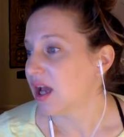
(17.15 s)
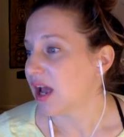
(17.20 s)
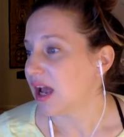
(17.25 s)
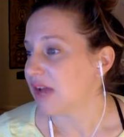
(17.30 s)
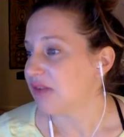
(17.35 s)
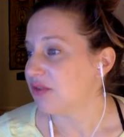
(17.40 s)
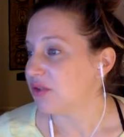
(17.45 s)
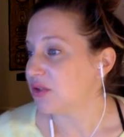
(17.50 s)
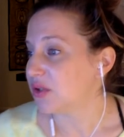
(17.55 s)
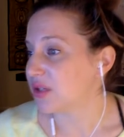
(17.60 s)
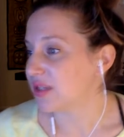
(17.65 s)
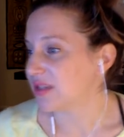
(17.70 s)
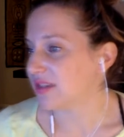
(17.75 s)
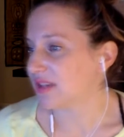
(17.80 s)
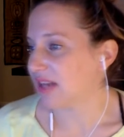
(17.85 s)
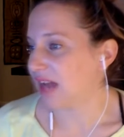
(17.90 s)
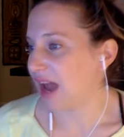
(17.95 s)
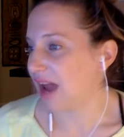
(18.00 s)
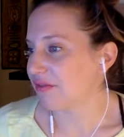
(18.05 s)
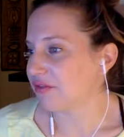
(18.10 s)
I've noticed
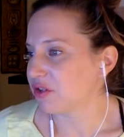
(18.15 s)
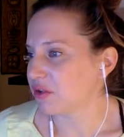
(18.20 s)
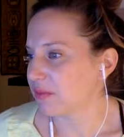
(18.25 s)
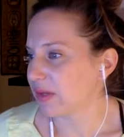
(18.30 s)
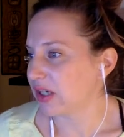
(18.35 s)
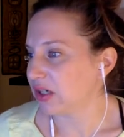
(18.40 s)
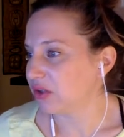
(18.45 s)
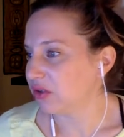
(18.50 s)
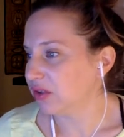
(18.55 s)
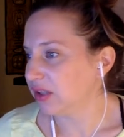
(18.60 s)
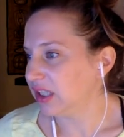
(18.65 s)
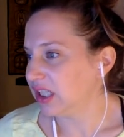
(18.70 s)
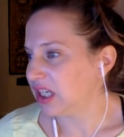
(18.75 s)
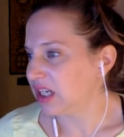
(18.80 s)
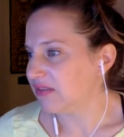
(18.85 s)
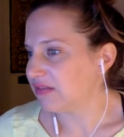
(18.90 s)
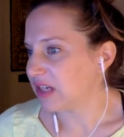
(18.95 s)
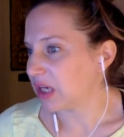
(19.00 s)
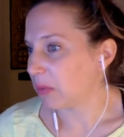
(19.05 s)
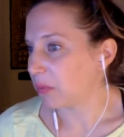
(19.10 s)
that after my early
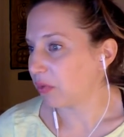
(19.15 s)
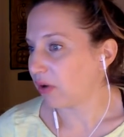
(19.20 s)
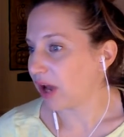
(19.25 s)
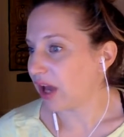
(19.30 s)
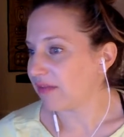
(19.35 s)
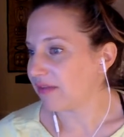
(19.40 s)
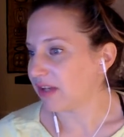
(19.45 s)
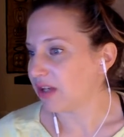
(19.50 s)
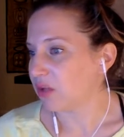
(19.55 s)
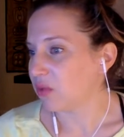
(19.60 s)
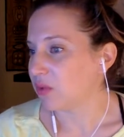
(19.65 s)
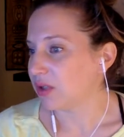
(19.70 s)
evening private,